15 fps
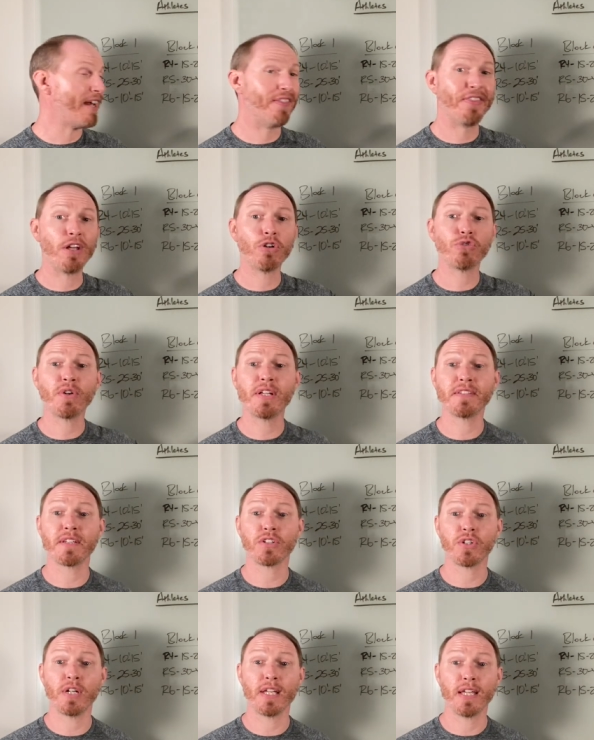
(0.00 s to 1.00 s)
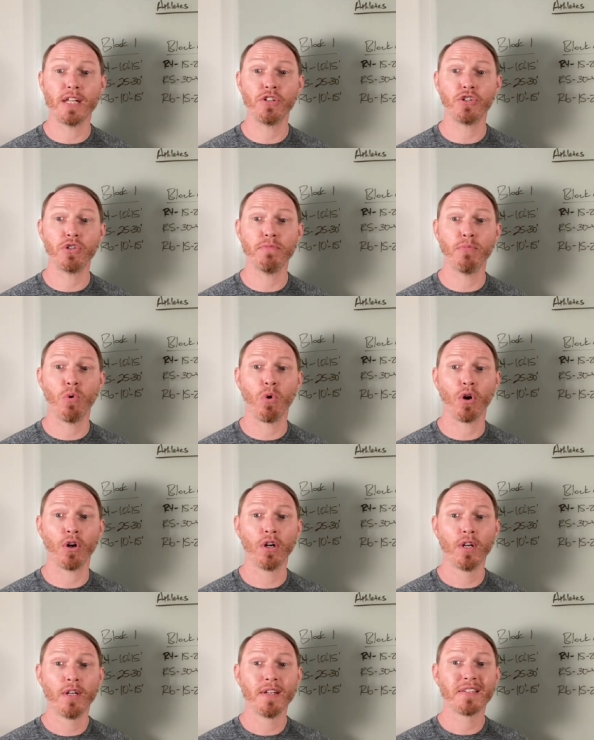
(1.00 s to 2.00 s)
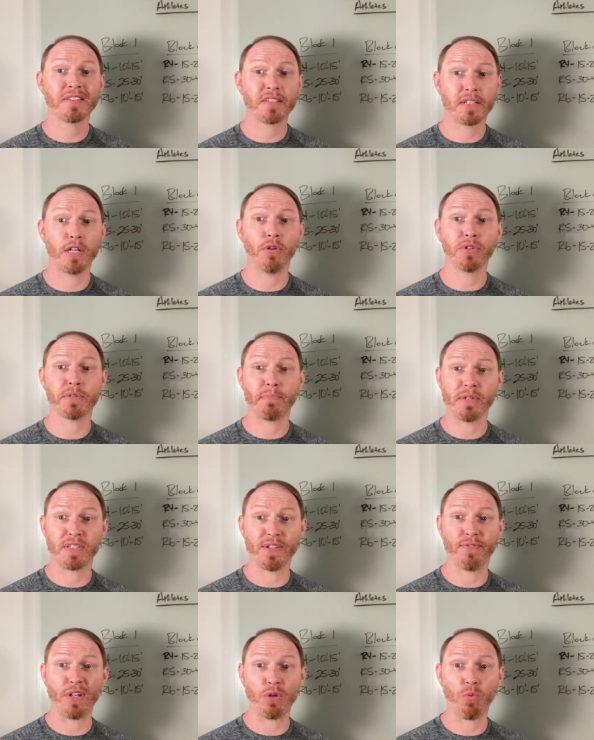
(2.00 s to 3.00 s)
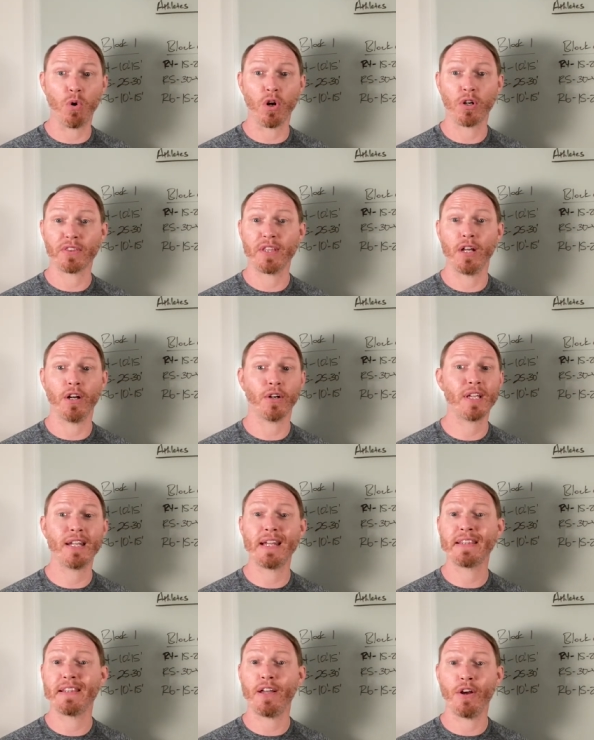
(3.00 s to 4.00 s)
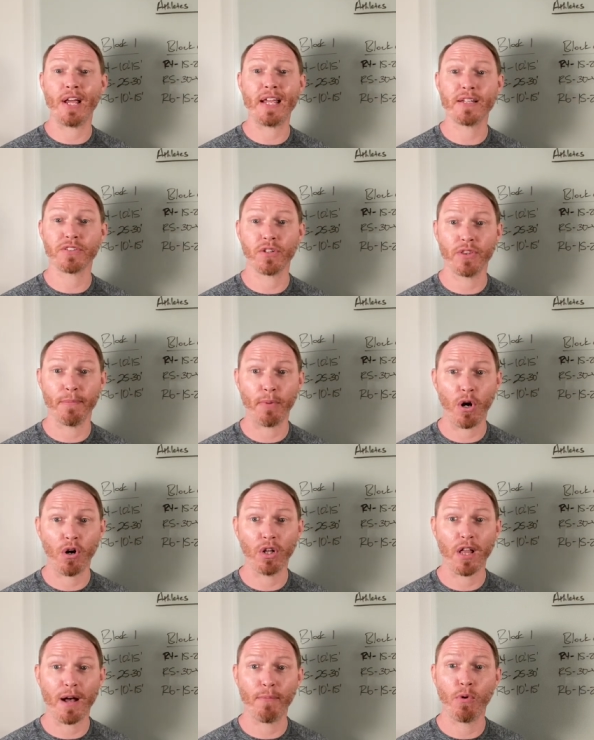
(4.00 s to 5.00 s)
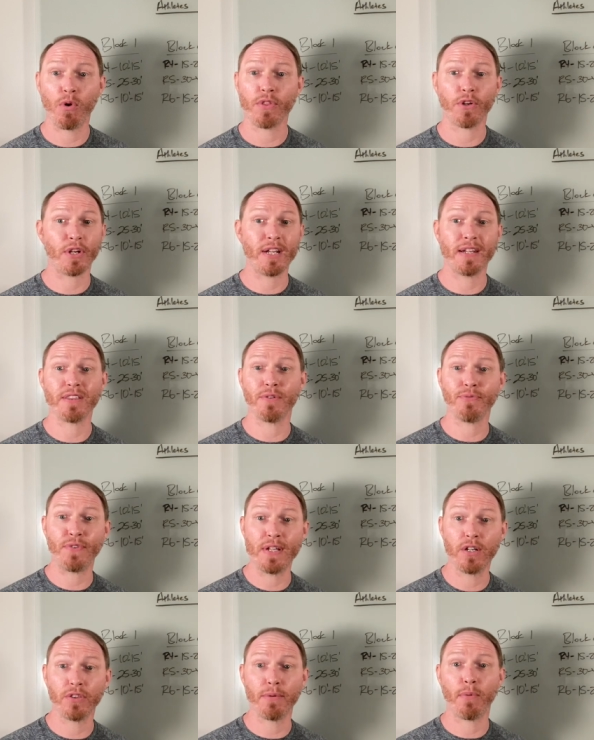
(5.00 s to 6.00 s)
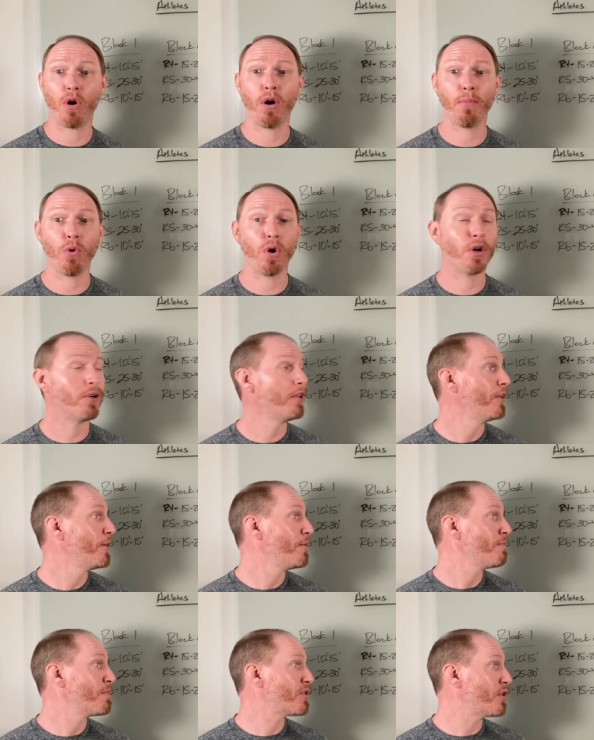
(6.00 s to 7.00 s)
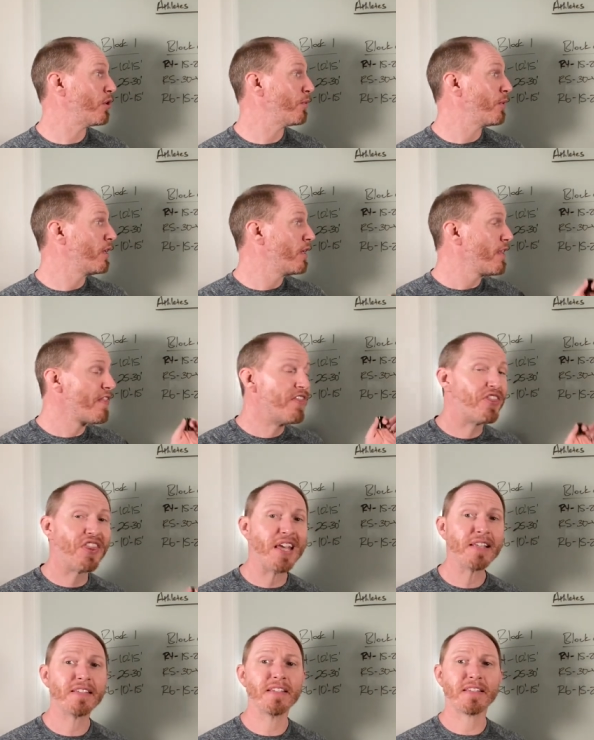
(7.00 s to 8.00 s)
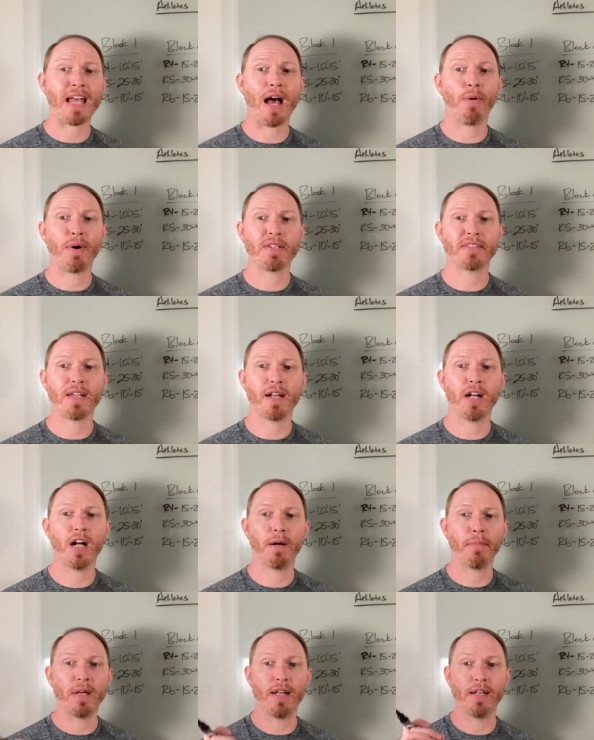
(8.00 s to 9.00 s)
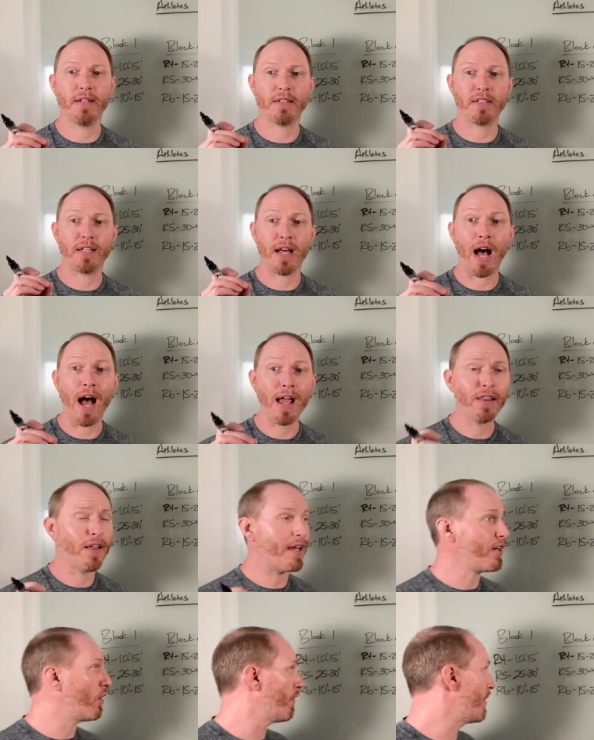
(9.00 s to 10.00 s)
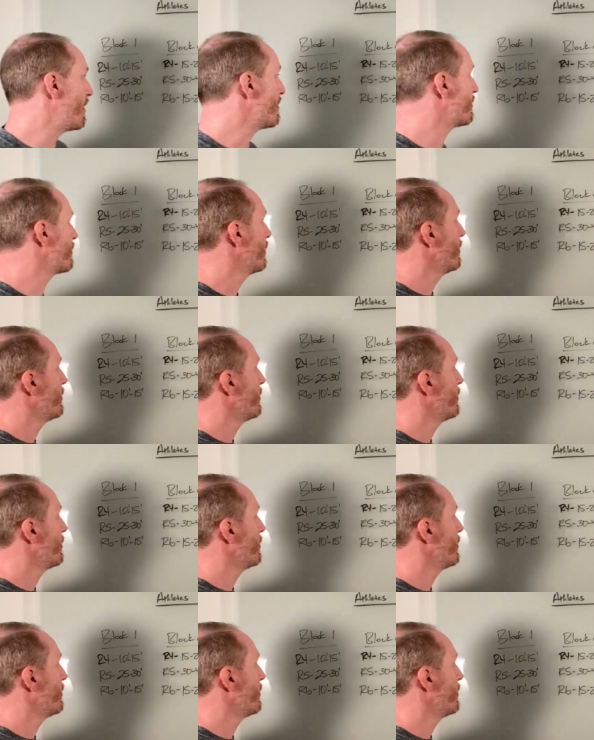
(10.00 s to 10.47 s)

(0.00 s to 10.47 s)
and they're transitioning into more skill-specific work. They're getting their hands on the ball a lot more, they're getting their feet on the ball more. So this is how I set it up. And to highlight all this,